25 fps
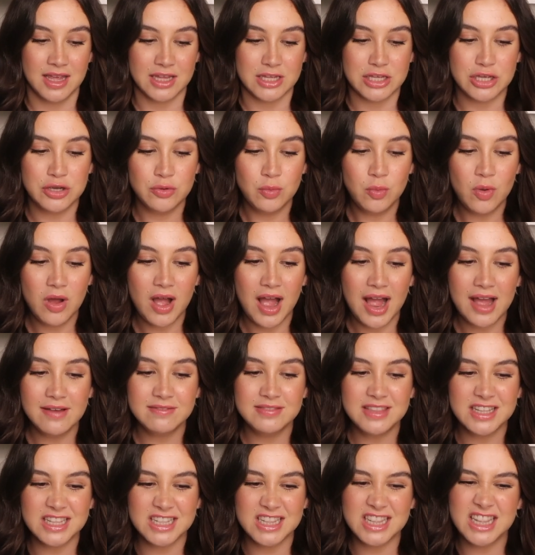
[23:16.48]
you will
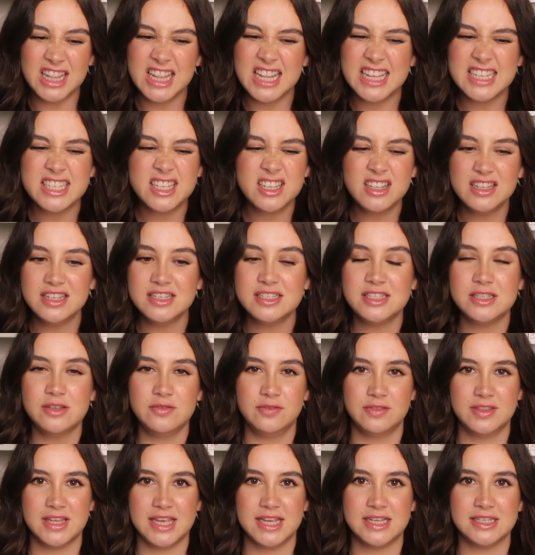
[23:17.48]
have the littlest
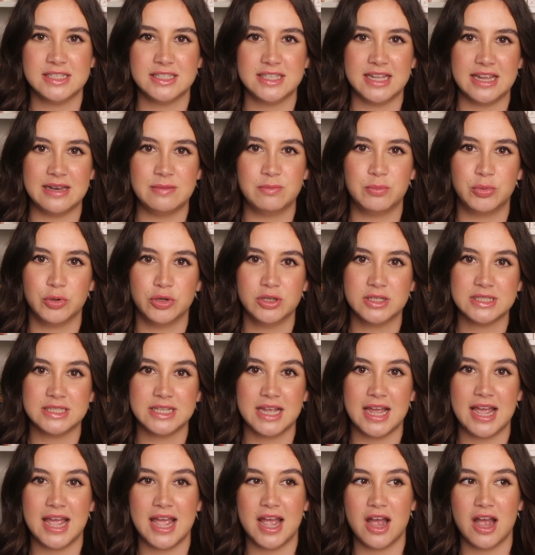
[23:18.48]
of things in books